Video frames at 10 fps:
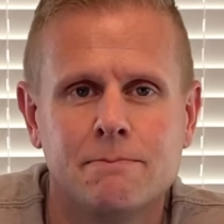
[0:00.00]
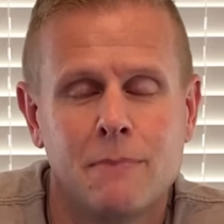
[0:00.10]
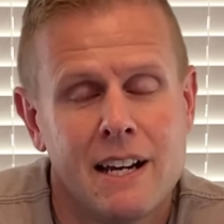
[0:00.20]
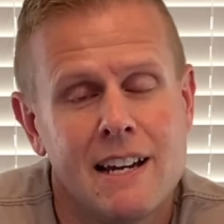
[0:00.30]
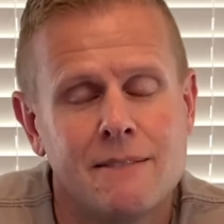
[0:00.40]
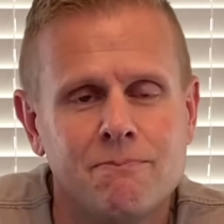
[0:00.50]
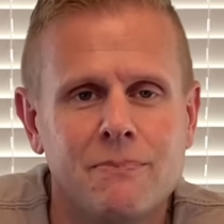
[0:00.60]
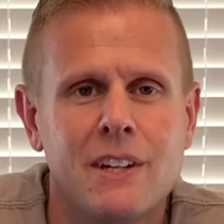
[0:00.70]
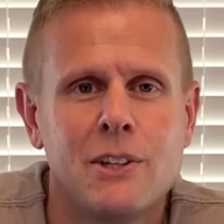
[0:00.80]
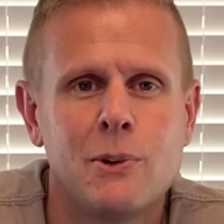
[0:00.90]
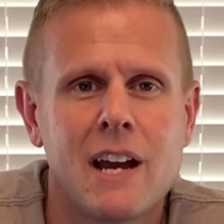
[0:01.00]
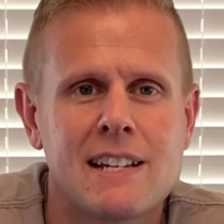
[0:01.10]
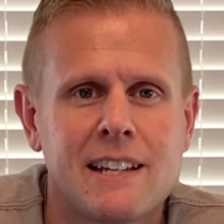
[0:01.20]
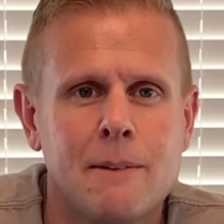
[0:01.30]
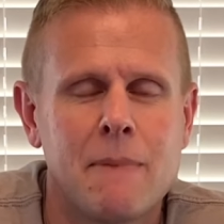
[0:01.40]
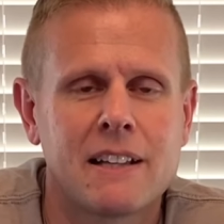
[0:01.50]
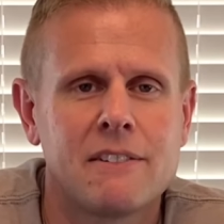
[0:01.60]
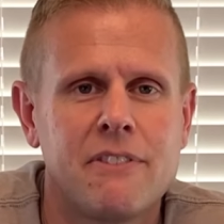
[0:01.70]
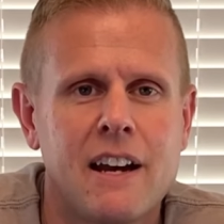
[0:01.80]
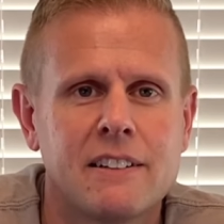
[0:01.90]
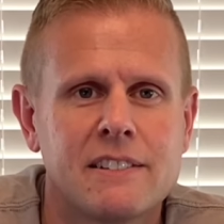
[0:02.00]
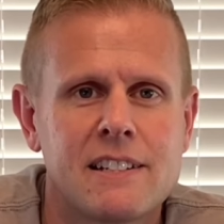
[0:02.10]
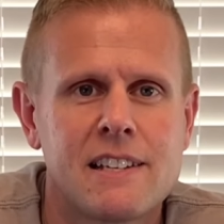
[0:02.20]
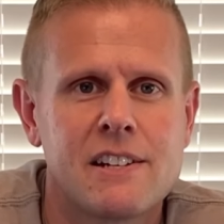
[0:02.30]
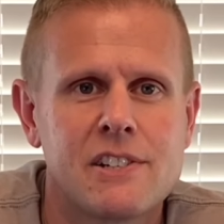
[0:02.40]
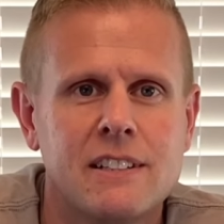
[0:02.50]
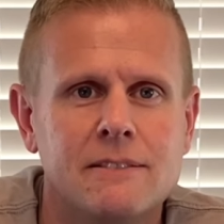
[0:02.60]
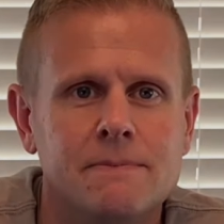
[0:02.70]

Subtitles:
But hey, you guys get to make the final decision.